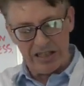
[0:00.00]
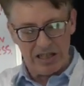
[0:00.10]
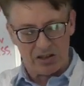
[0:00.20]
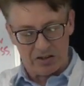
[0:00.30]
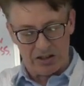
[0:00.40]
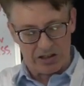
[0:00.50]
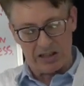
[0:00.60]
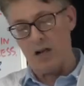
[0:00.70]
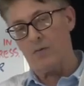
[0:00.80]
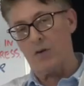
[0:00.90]
it is on their
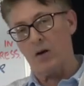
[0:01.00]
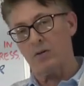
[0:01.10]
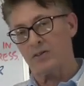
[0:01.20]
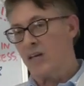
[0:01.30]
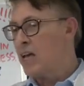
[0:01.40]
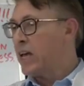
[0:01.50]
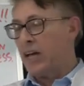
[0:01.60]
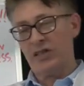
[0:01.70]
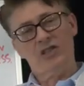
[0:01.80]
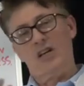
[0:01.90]
cell phones.
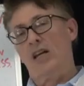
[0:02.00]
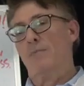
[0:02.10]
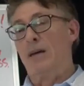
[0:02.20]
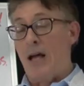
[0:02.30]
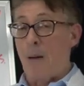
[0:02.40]
It's going to be